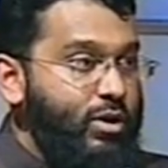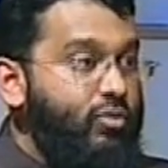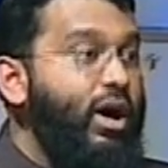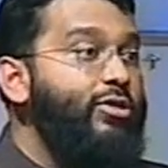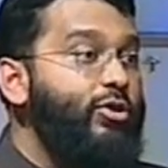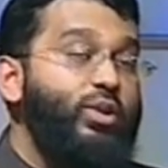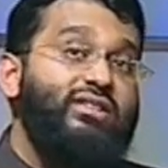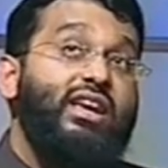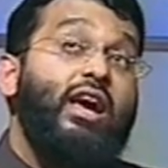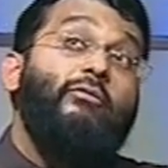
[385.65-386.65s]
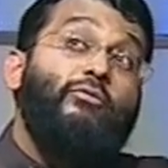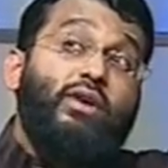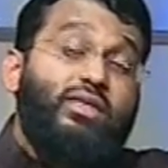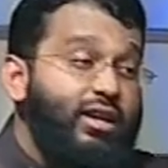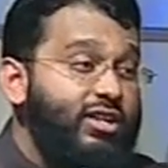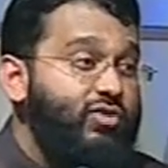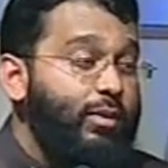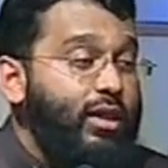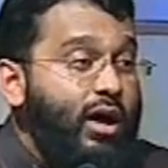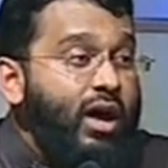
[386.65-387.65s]
Rather, we say everything is from
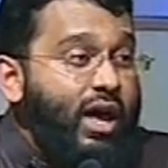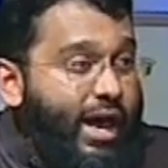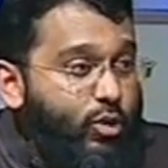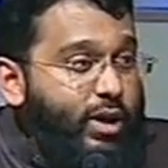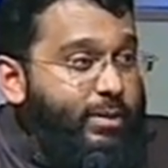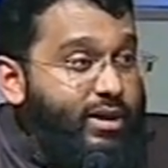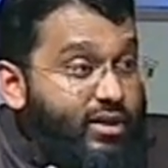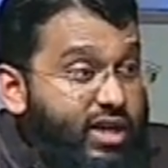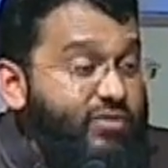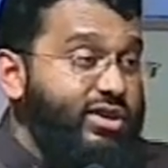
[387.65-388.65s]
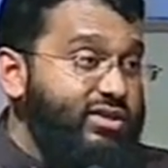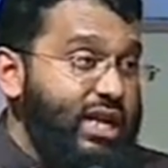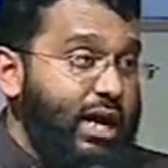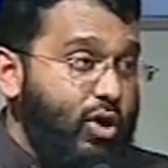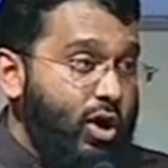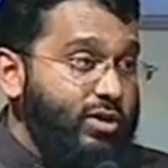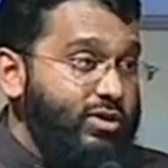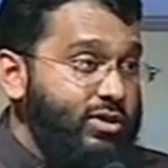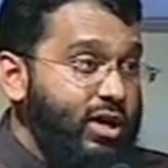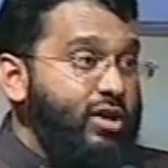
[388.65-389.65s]
Allah and we believe this in our
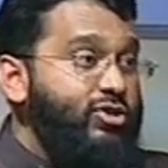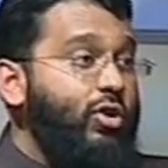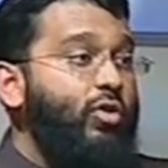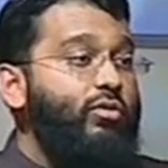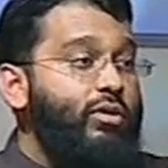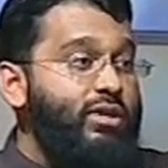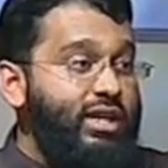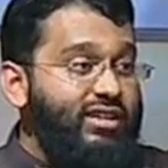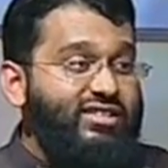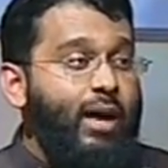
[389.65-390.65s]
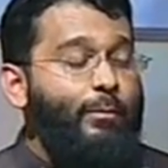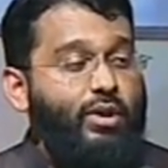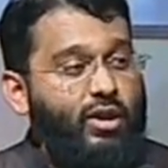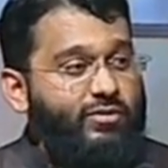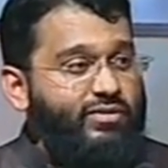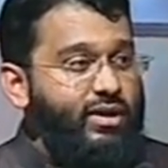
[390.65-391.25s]
hearts. So, the example of